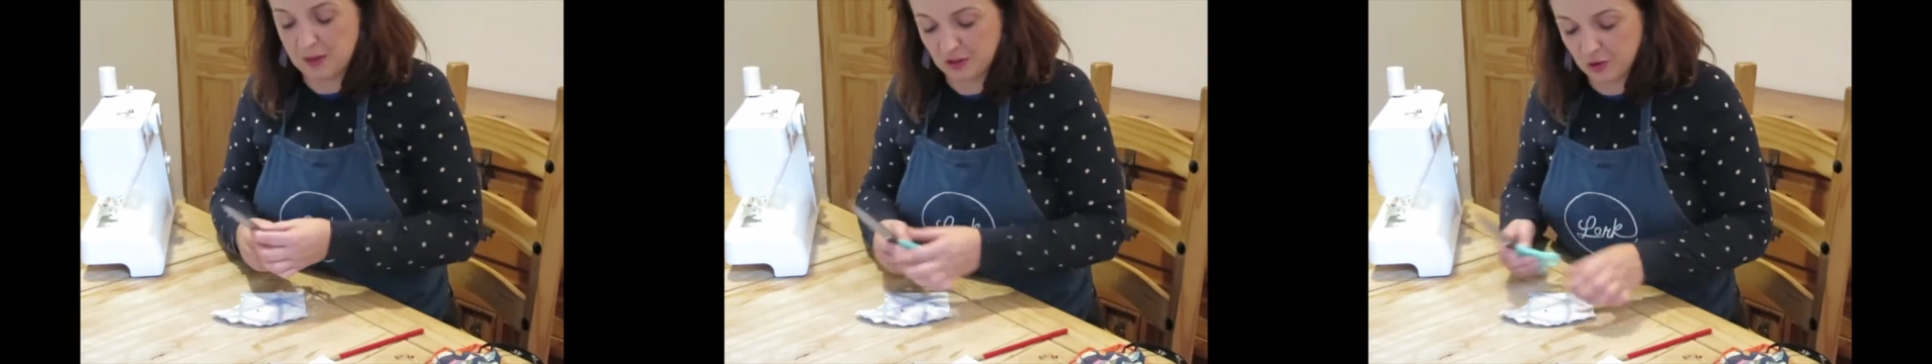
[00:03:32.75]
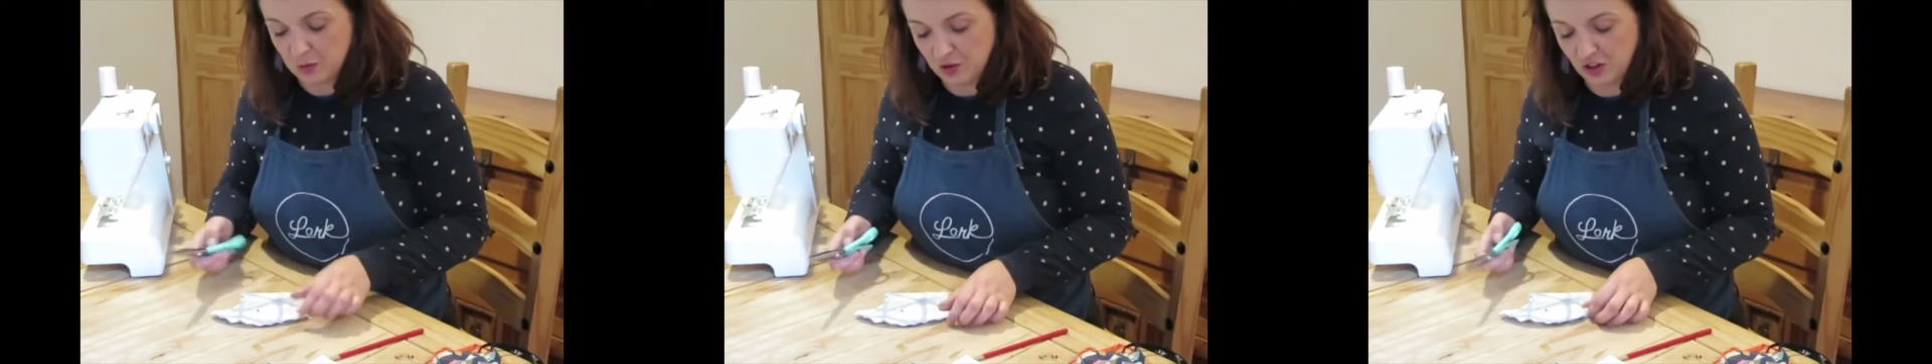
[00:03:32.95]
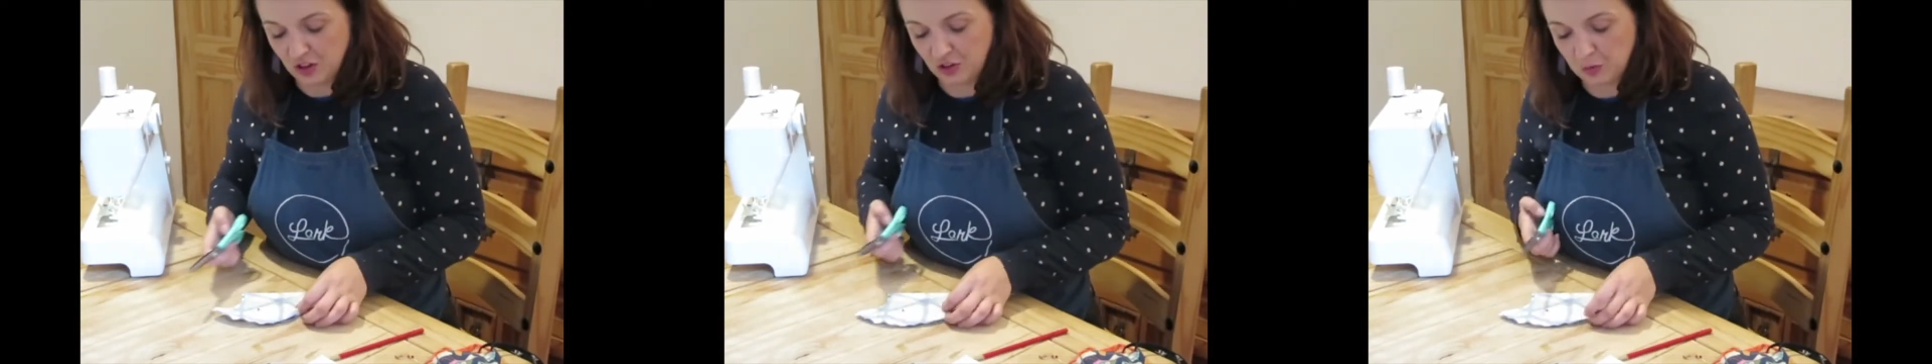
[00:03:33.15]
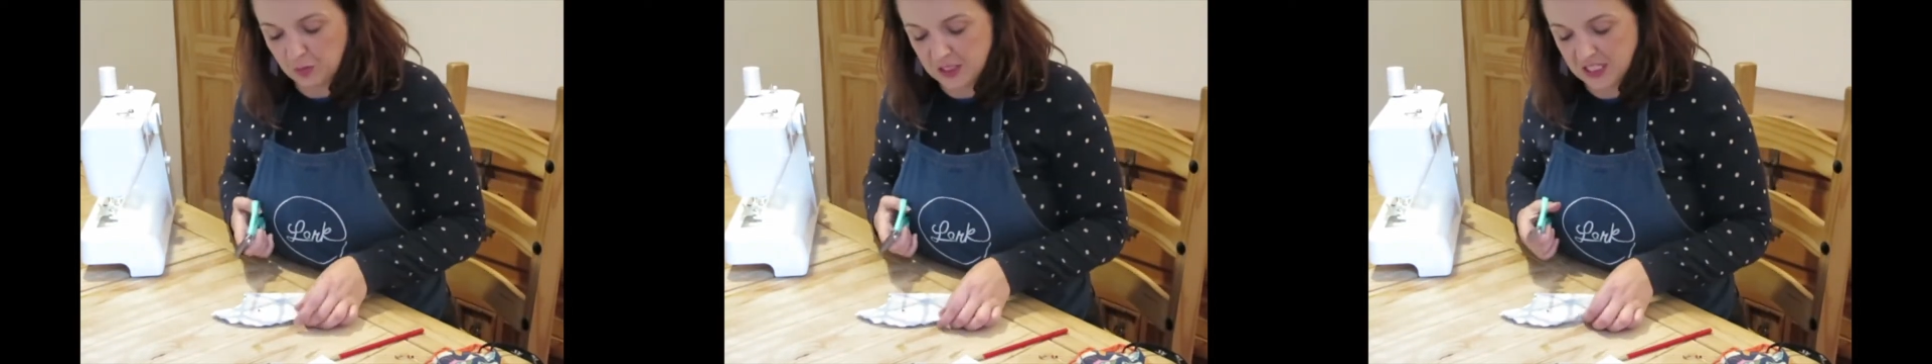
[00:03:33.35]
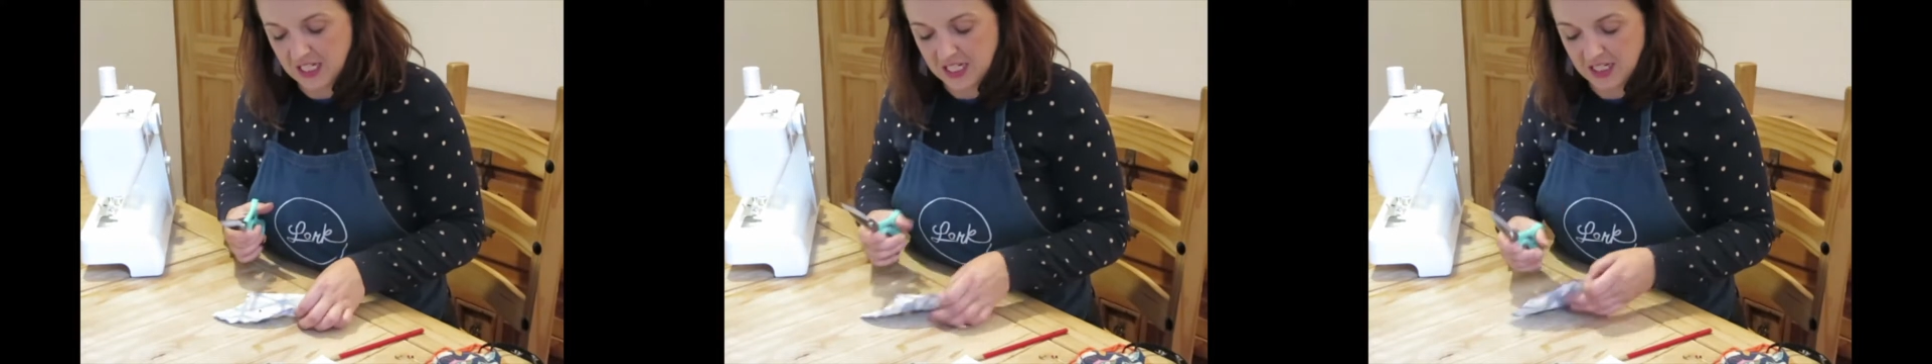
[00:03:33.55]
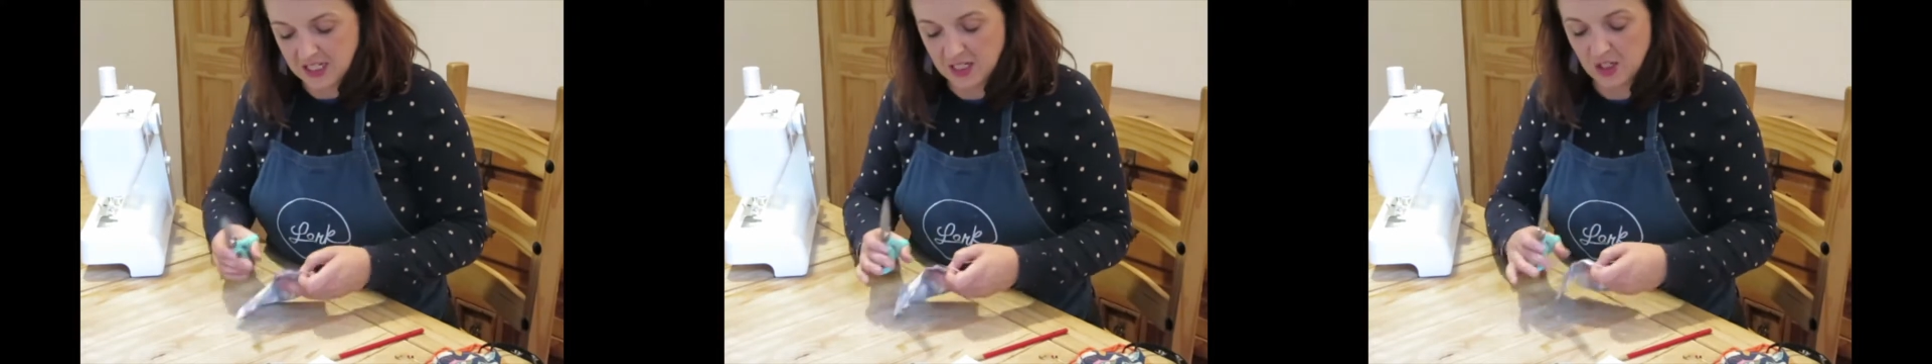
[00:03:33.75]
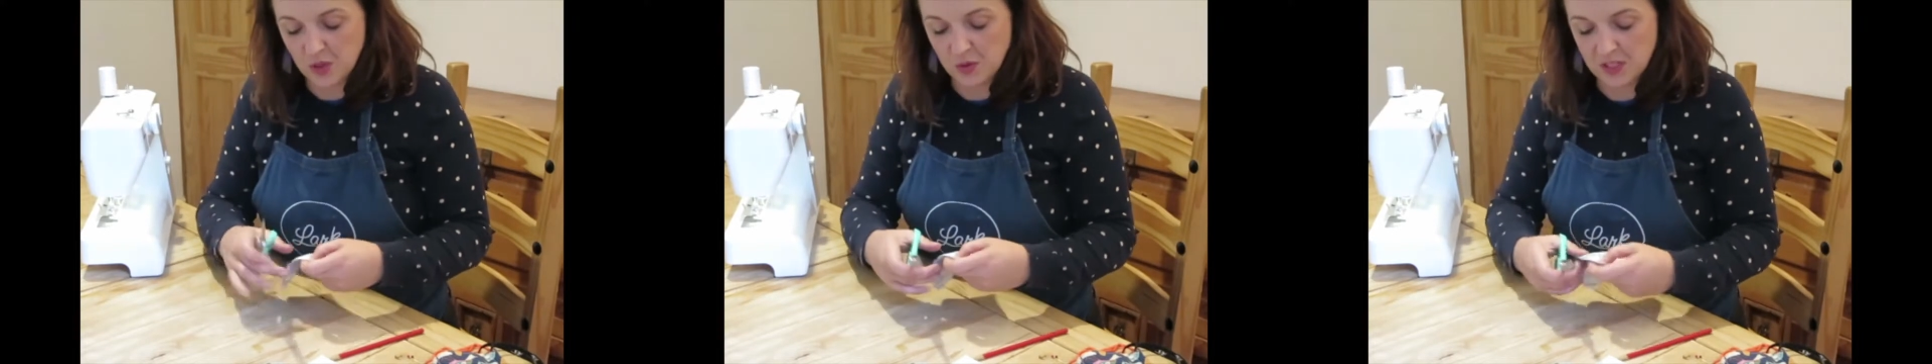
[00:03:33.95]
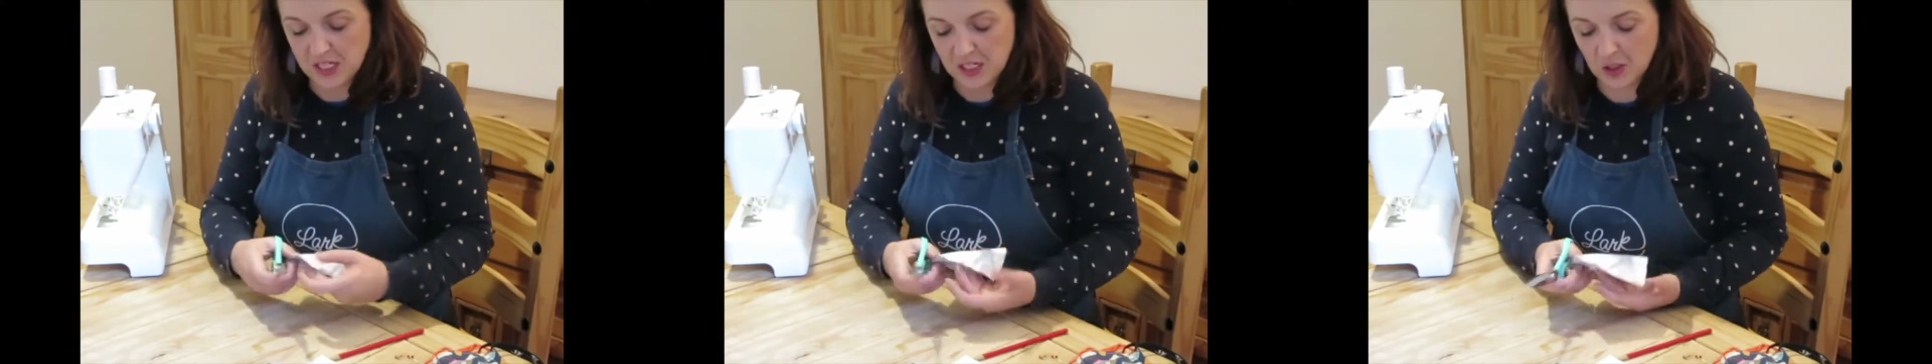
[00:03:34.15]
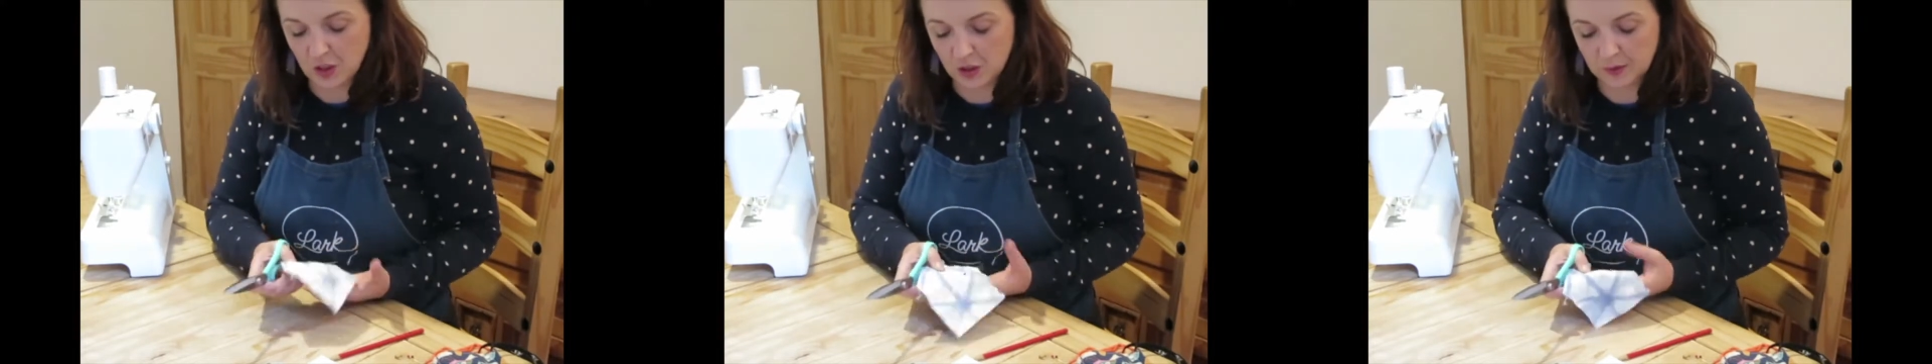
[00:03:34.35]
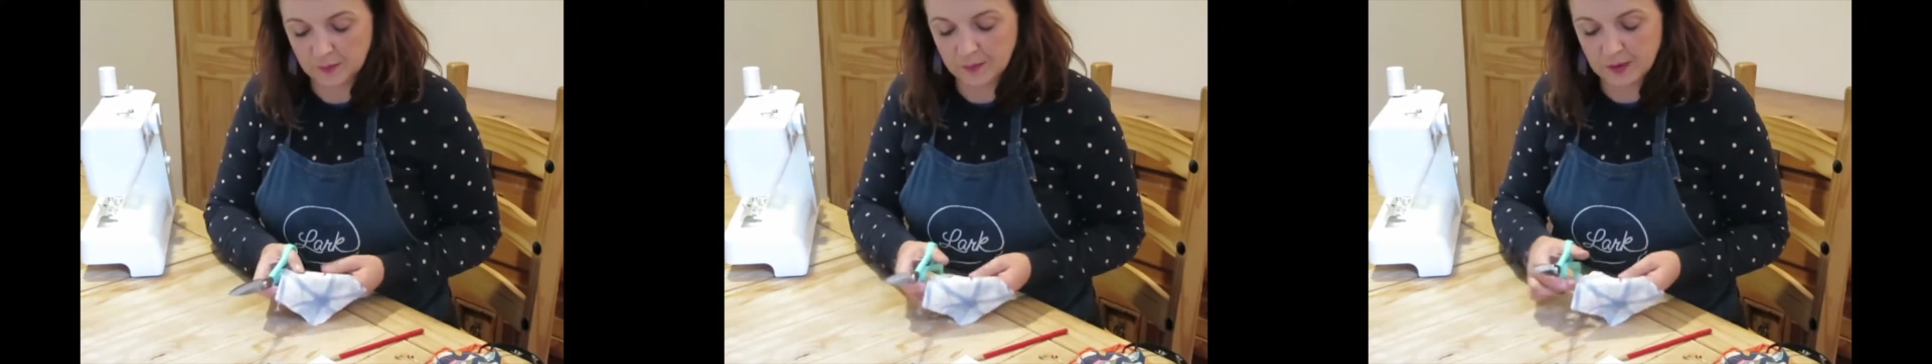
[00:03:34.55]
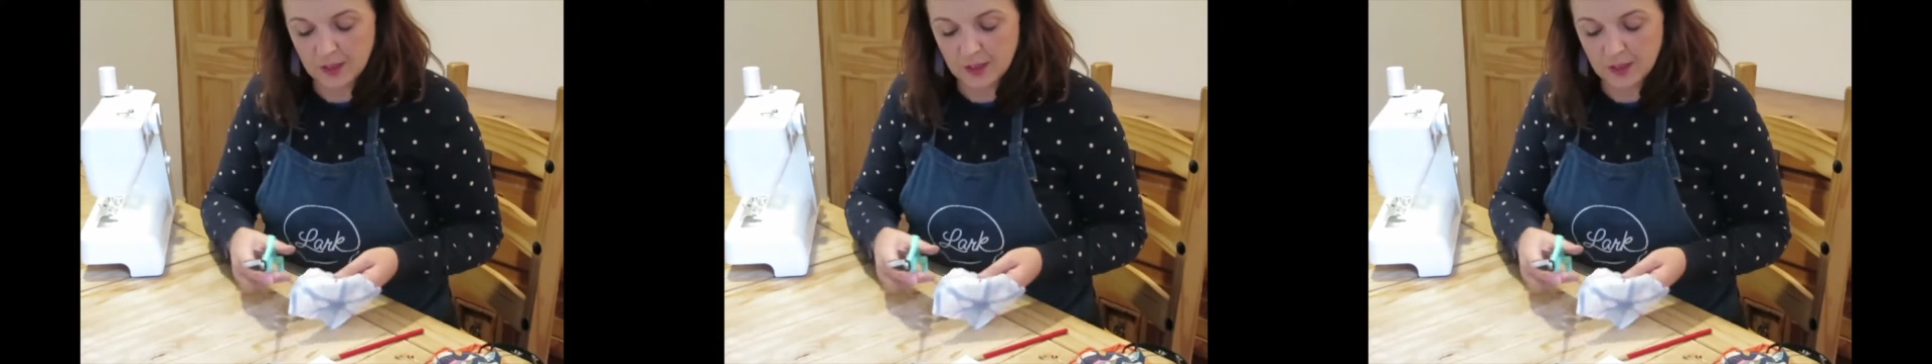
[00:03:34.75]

make some adjustments then. They don't take long.